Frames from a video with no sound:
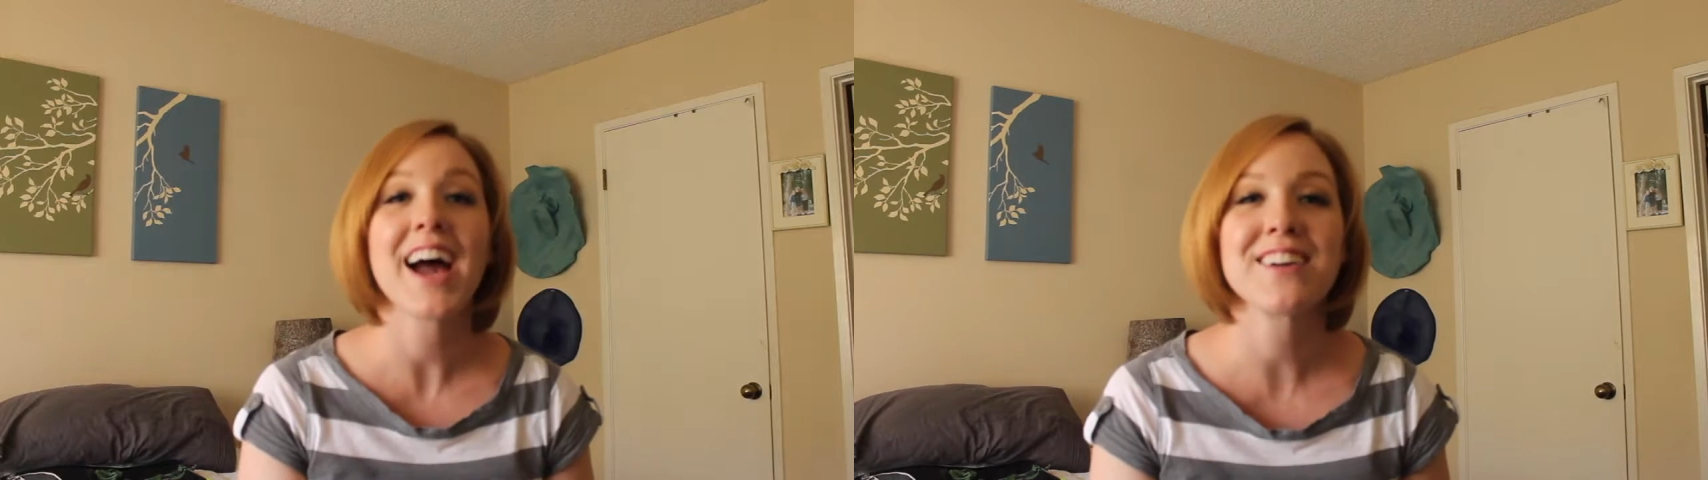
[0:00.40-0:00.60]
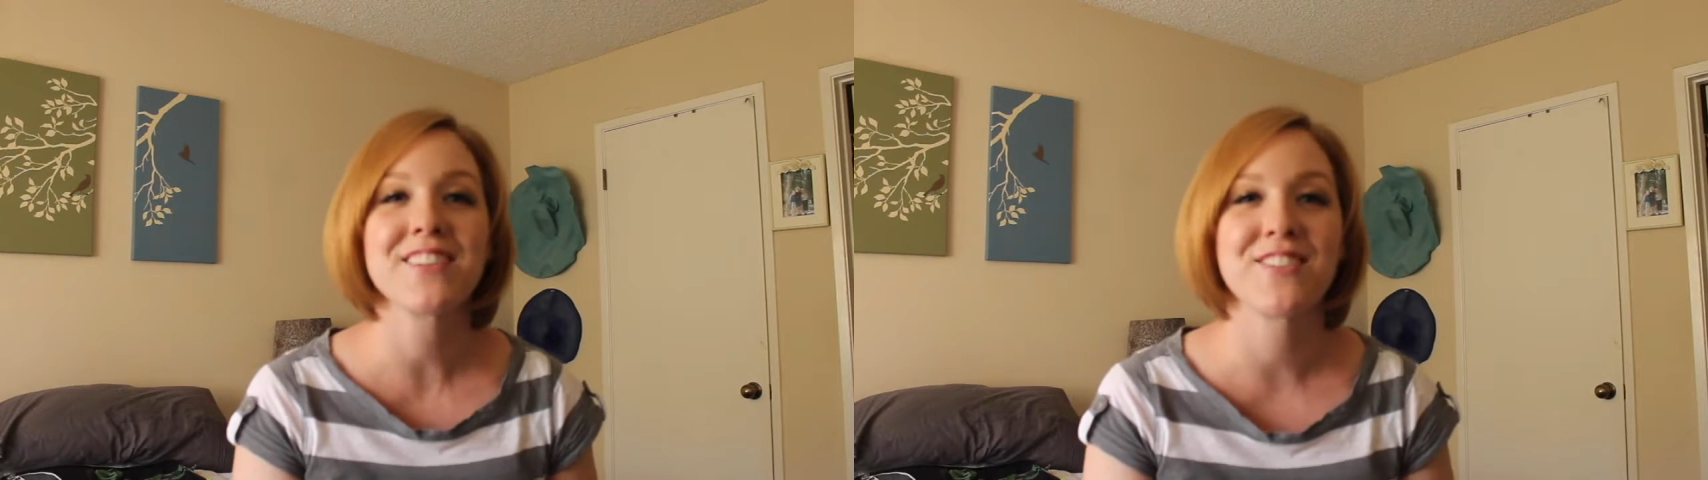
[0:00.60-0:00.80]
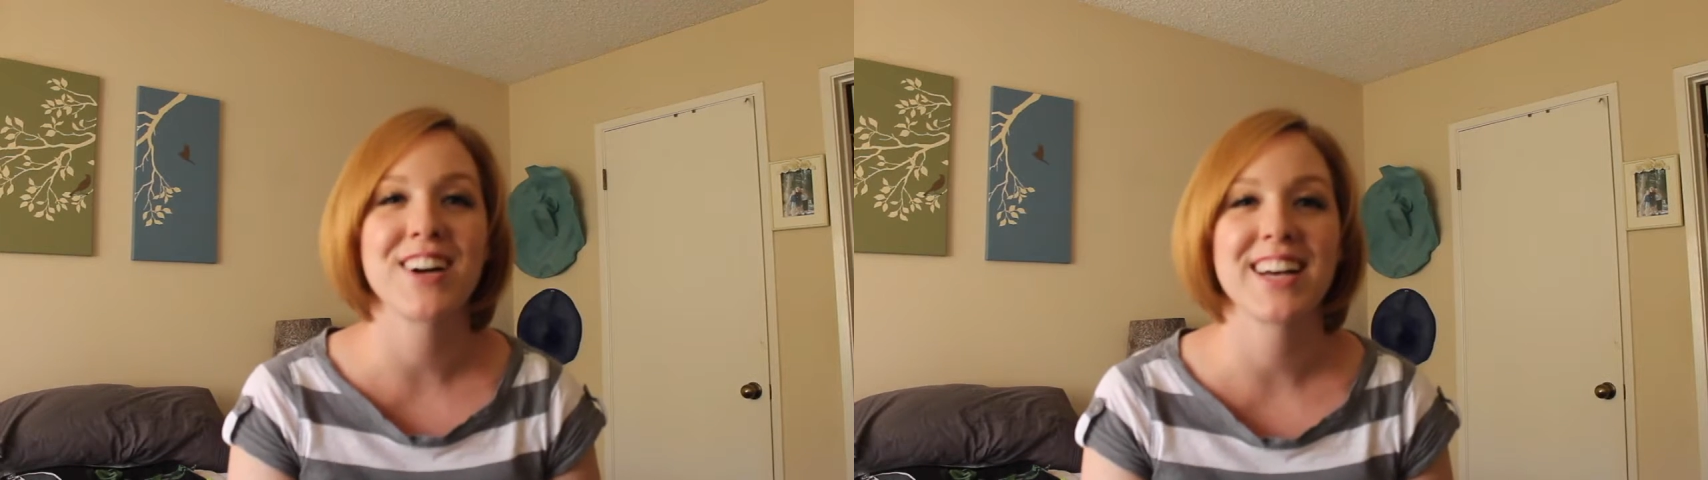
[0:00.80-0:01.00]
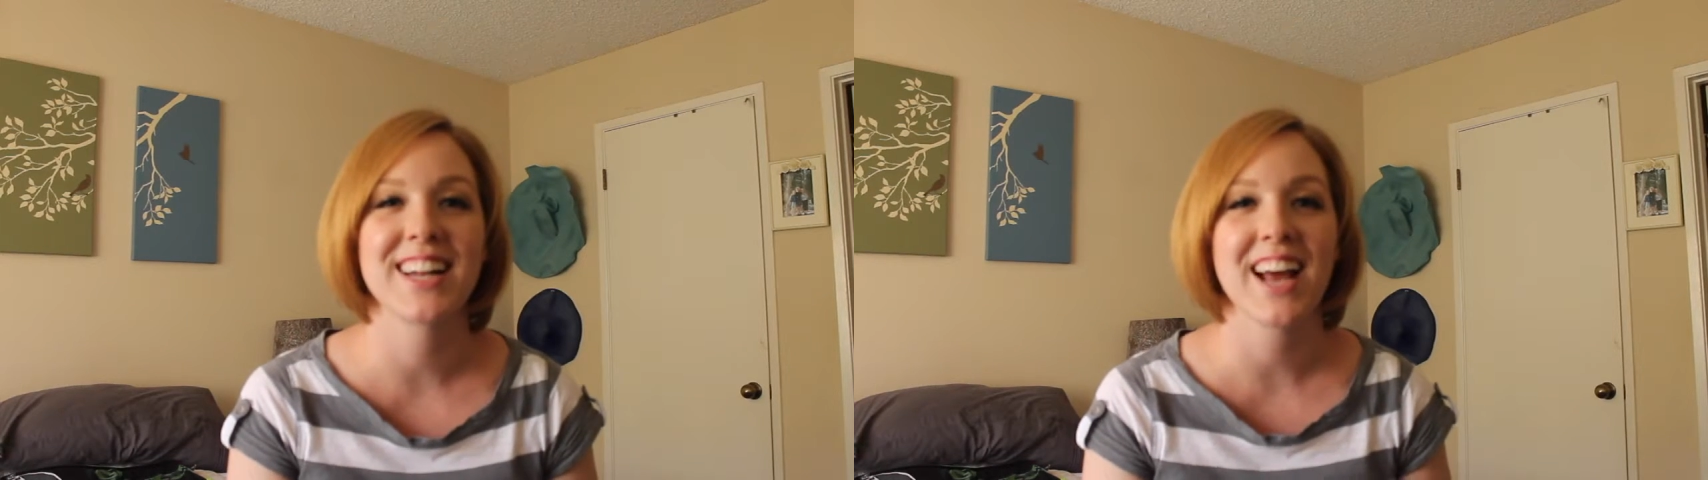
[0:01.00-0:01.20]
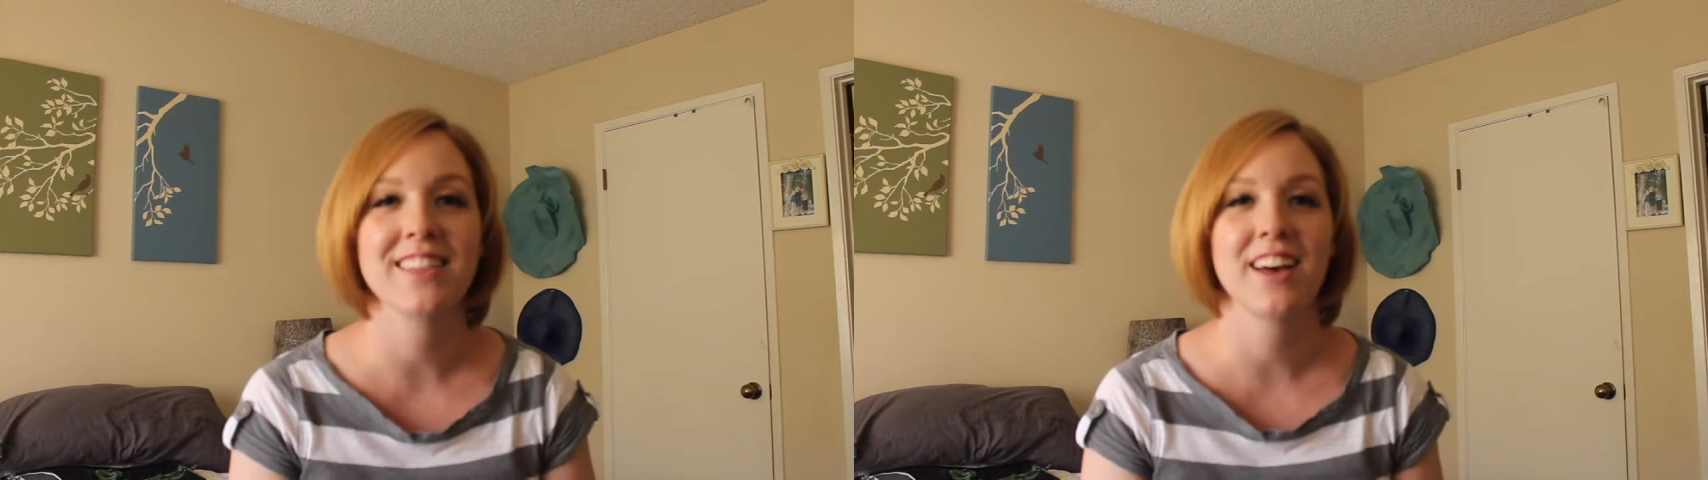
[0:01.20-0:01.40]
Hi
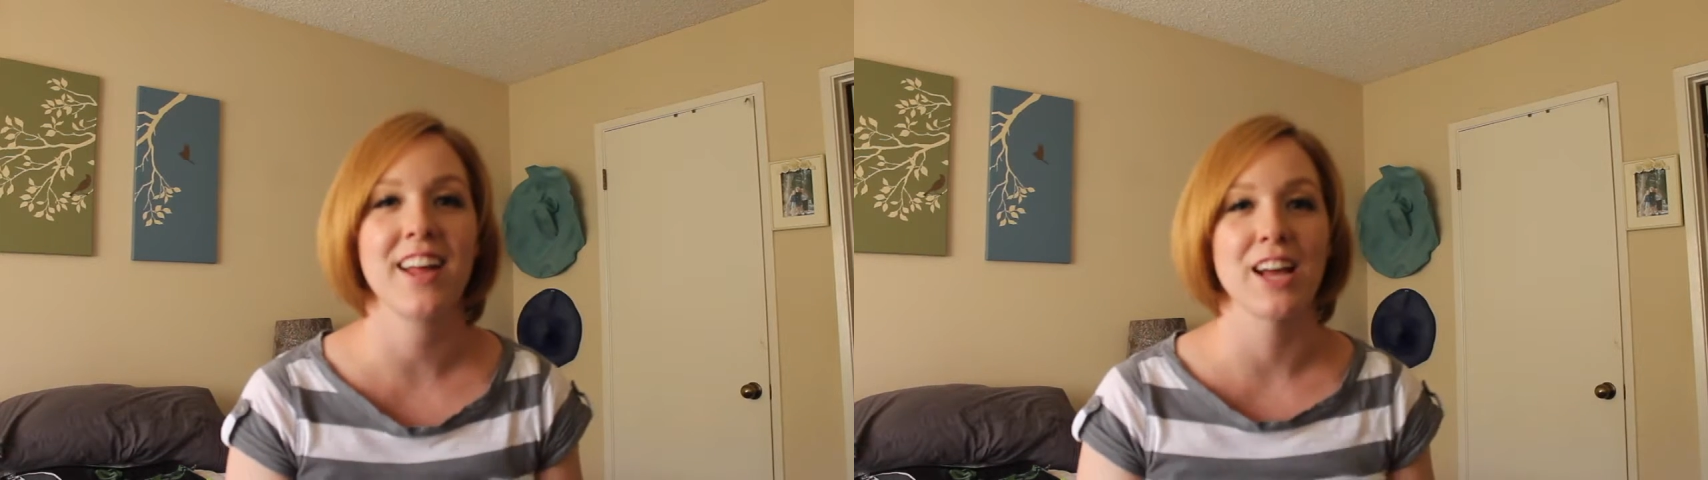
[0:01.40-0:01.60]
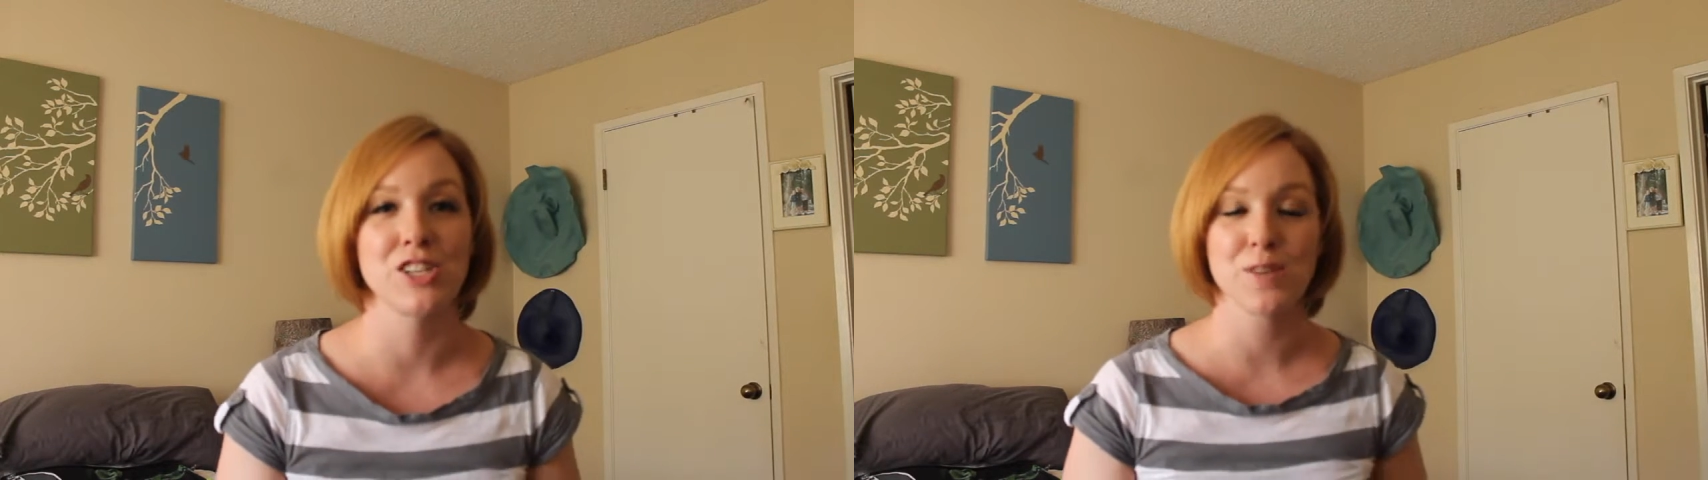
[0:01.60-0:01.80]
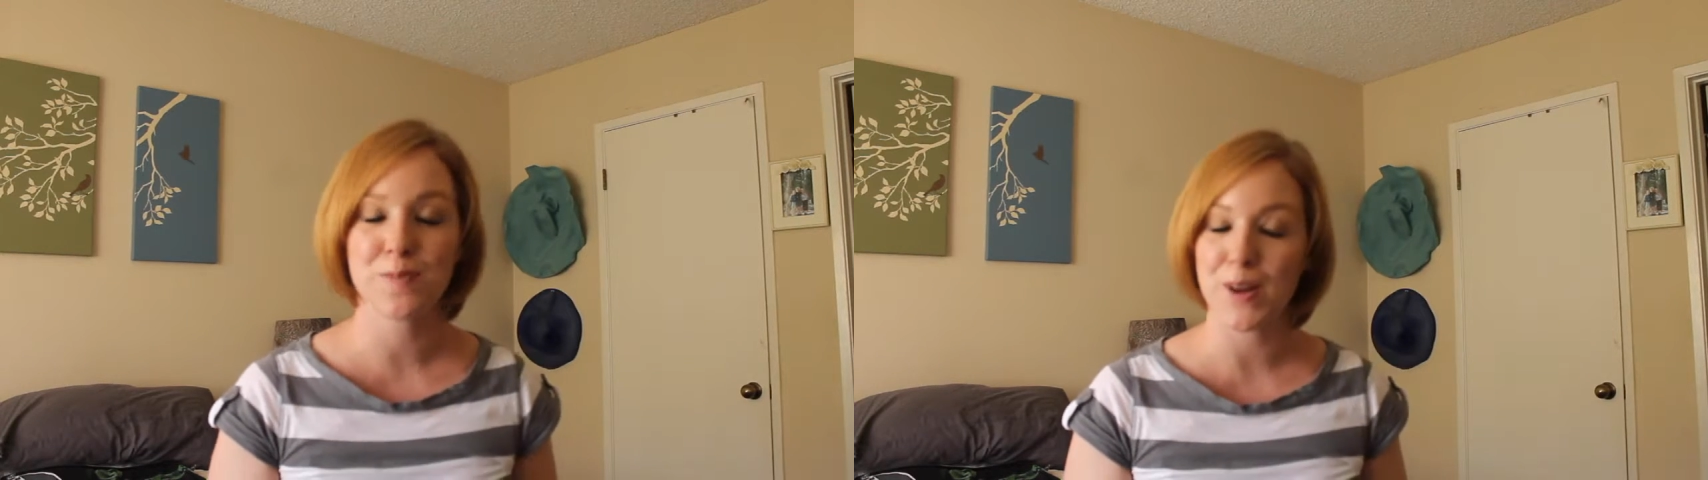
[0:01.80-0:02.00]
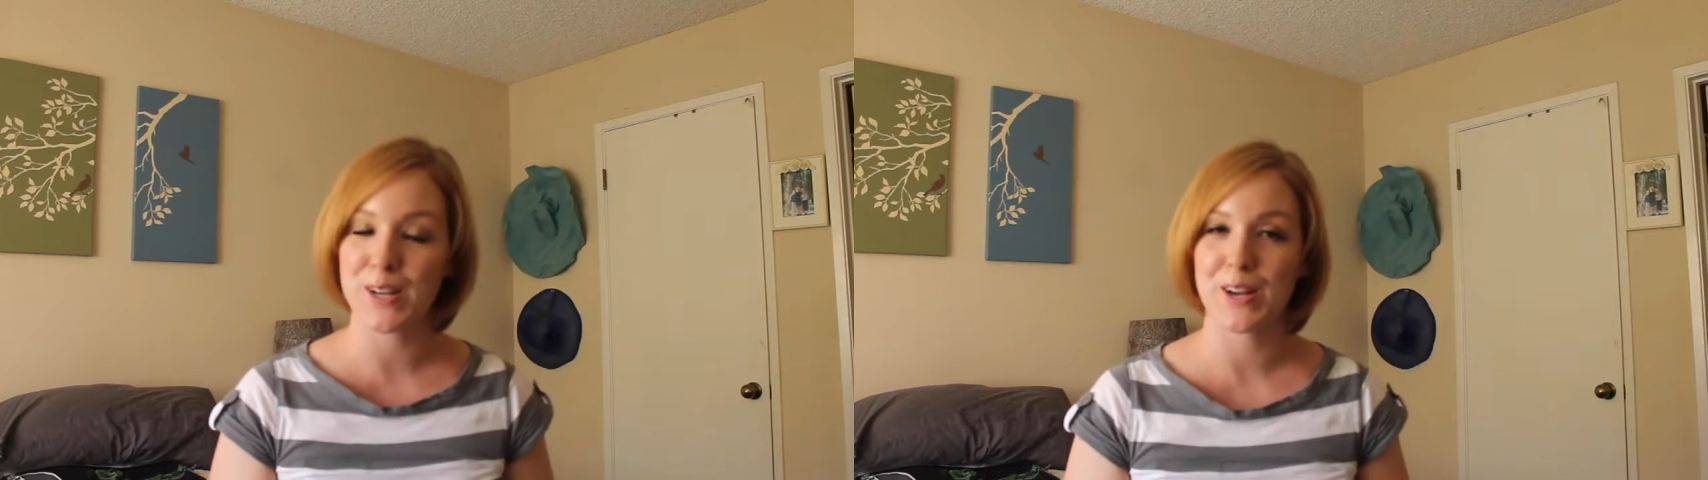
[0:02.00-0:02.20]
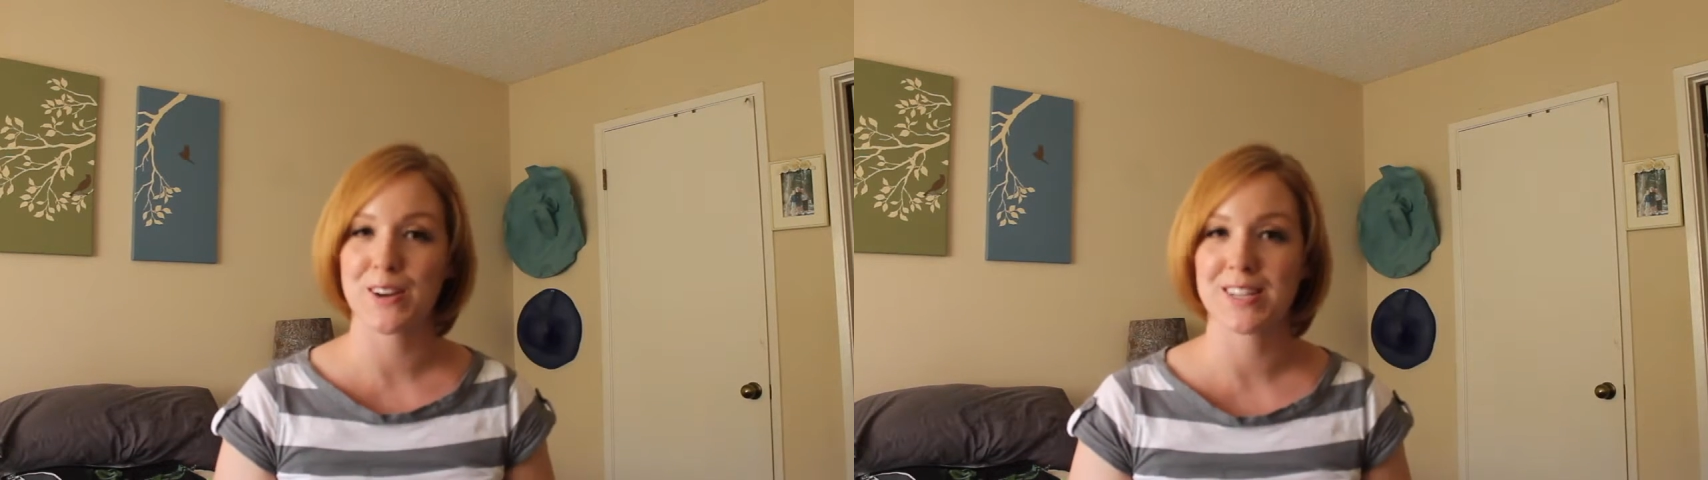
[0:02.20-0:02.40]
everyone, I thought I'd jump
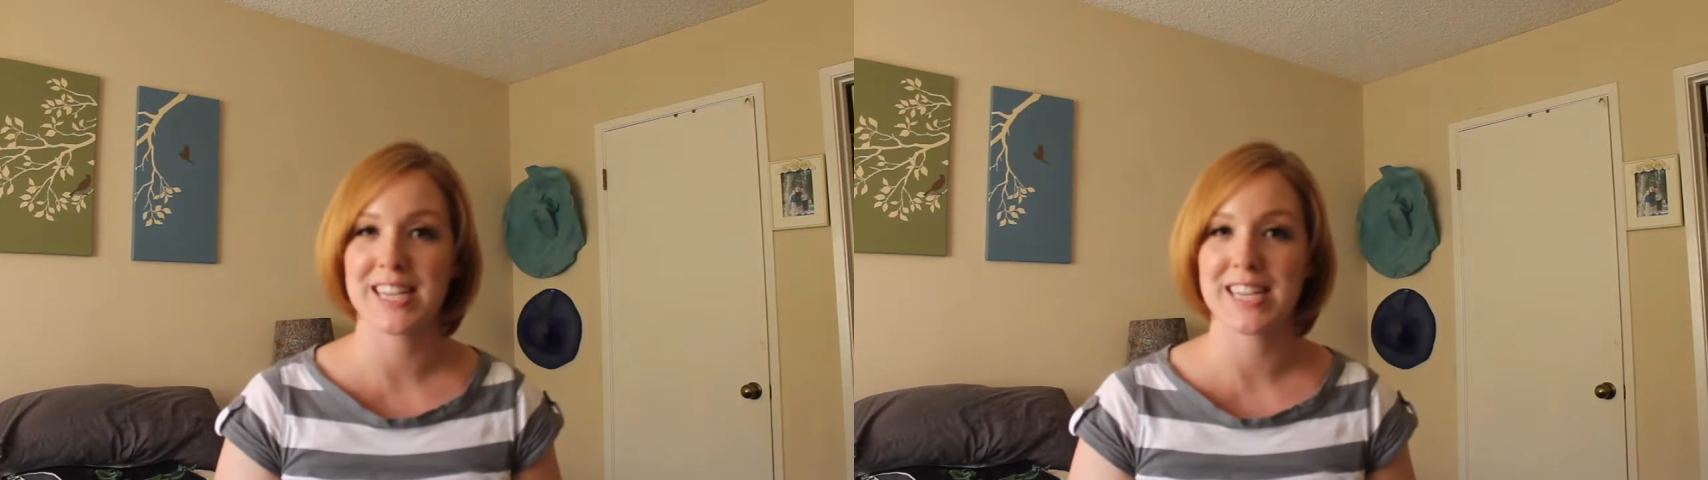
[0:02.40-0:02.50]
on here